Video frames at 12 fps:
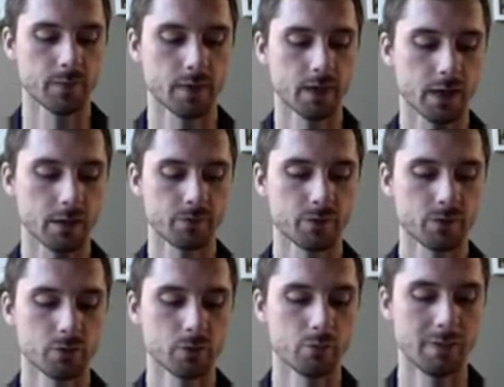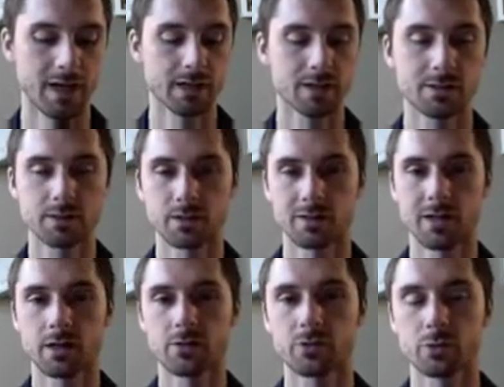-2 minus
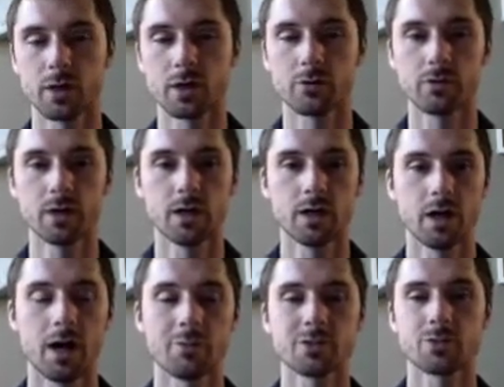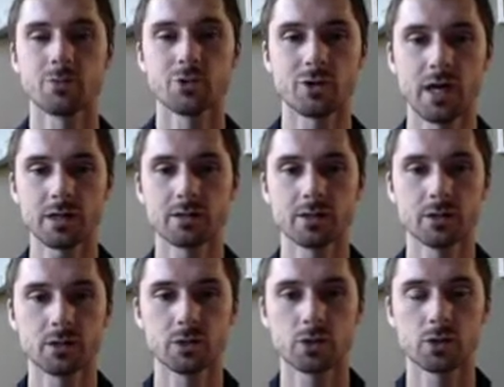-12, I'm subtracting
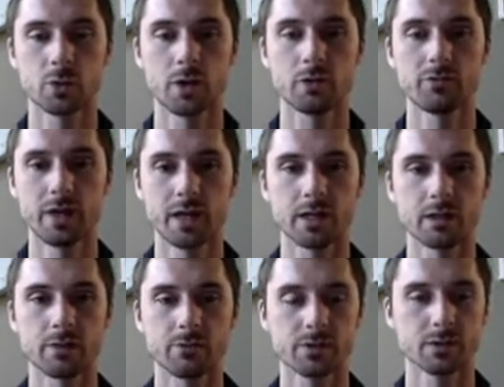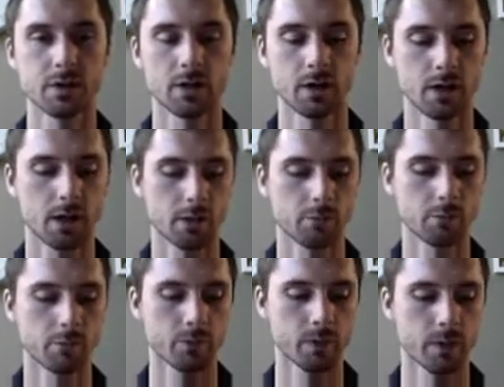12 negatives
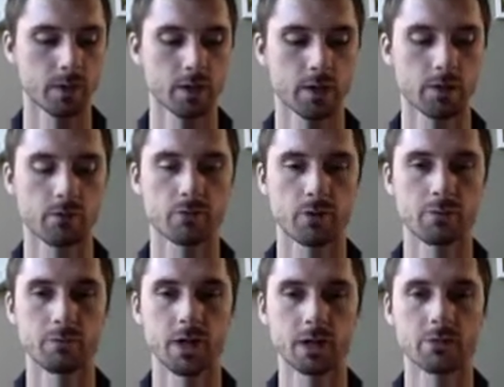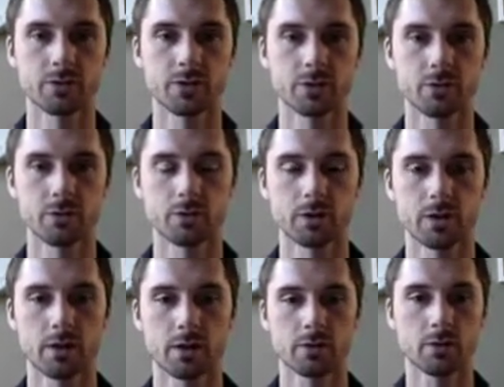from -2.
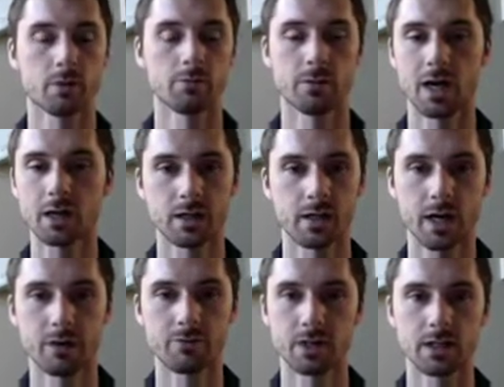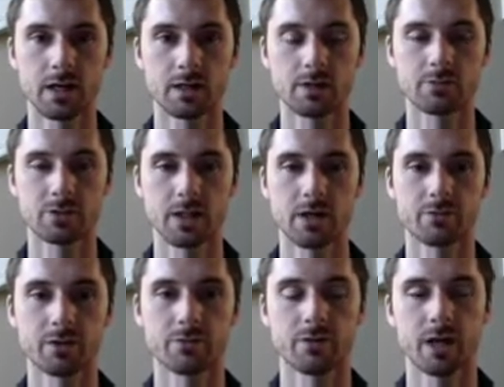So I'm not going to have any negatives left.
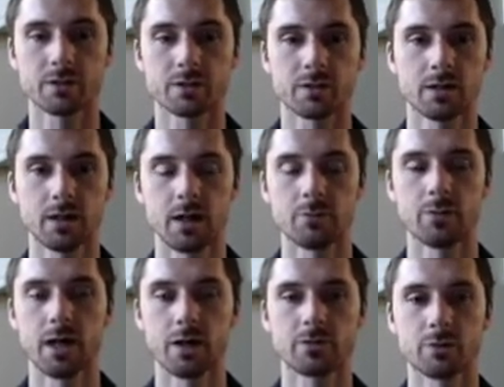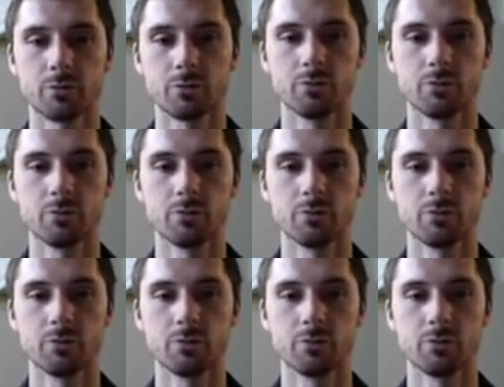In fact, I'm going to have to